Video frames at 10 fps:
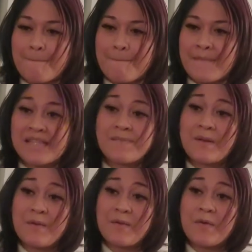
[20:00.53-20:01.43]
that's
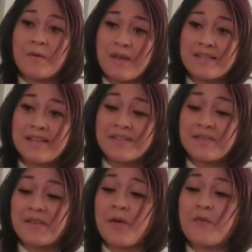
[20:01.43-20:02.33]
beautiful. That's
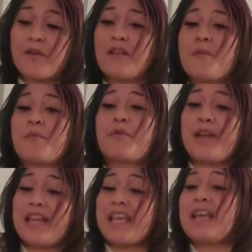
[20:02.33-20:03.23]
actually overall a
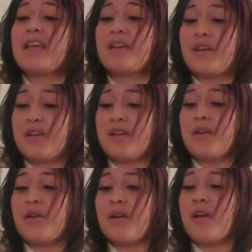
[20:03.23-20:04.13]
pretty good,
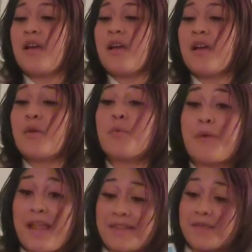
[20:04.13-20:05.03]

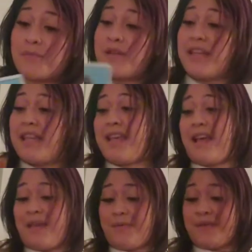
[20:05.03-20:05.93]
great reading,
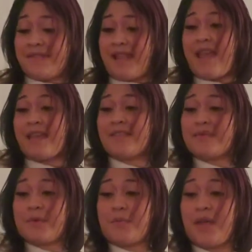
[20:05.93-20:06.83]
I would say,
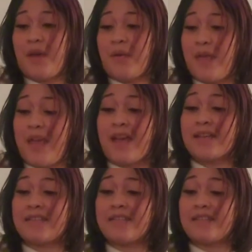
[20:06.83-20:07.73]
Scorpio. Yeah,
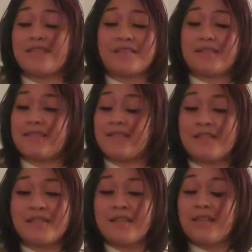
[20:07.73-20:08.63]
so let's just
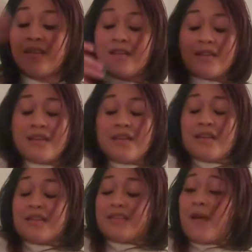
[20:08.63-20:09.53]

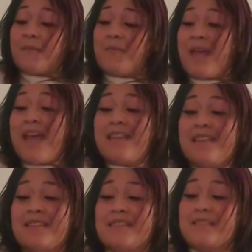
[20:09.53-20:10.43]
stop the
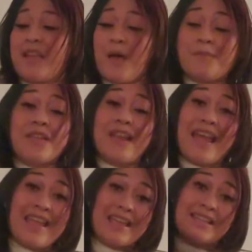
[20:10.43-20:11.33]
madness. Stop the
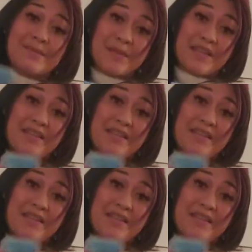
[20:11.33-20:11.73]
nines, please.